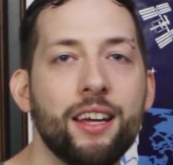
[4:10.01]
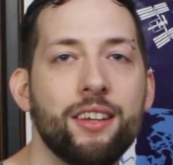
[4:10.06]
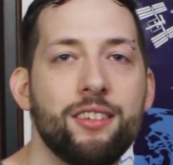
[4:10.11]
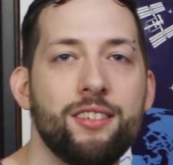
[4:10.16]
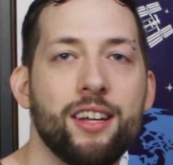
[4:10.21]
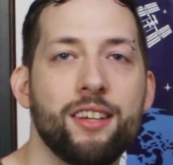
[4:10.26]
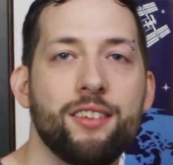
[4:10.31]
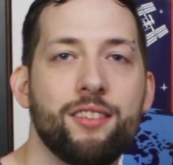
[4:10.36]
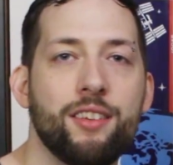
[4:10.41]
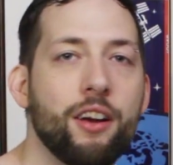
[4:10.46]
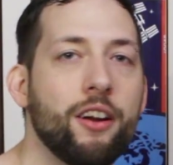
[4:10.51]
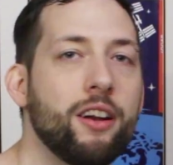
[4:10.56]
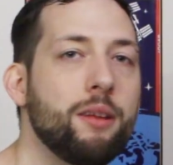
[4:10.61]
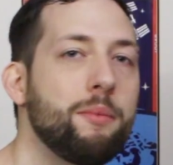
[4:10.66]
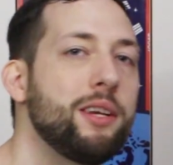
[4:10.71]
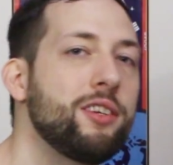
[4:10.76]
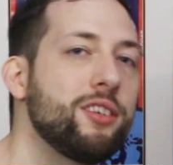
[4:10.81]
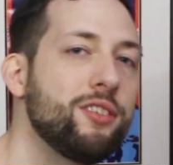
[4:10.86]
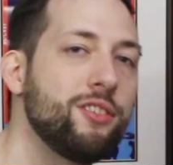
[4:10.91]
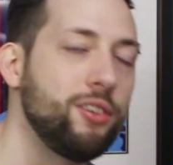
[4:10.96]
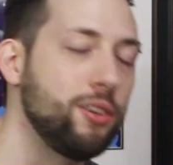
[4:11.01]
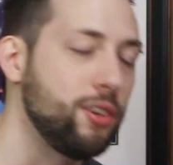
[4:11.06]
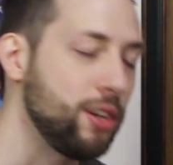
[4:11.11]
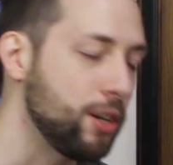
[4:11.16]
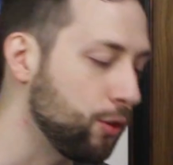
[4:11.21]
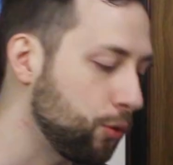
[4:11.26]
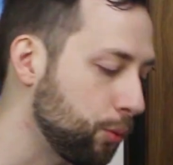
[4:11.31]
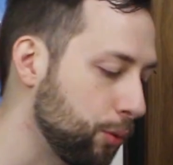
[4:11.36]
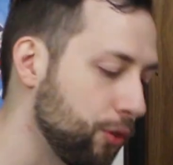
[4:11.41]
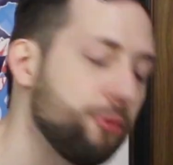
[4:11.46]
since their animation
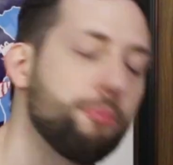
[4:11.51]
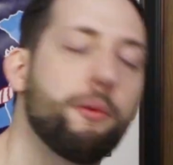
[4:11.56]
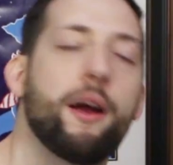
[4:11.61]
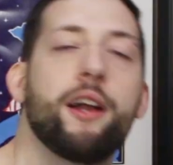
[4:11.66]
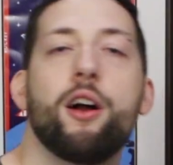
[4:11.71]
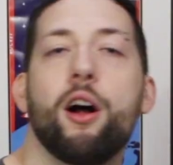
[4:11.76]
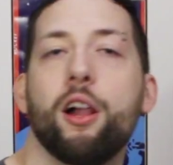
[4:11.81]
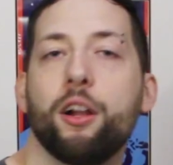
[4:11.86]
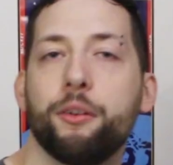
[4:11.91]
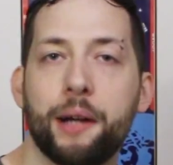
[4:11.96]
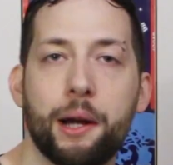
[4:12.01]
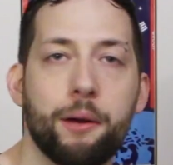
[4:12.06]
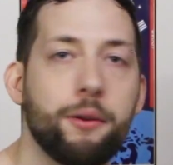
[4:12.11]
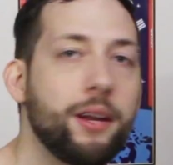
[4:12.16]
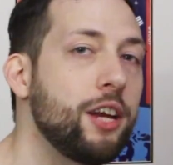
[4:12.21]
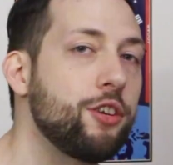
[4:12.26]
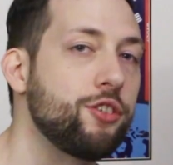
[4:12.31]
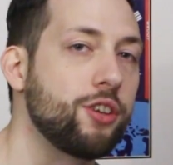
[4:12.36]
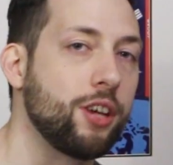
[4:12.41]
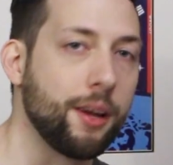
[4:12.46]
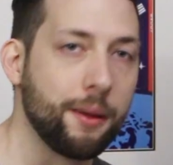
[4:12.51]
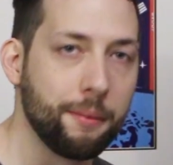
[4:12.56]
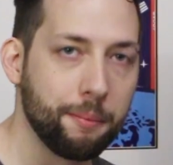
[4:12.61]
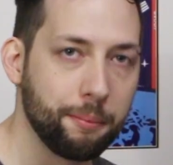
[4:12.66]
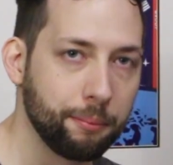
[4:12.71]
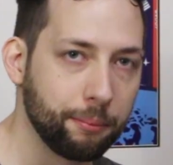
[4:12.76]
studios were spread all around Asia.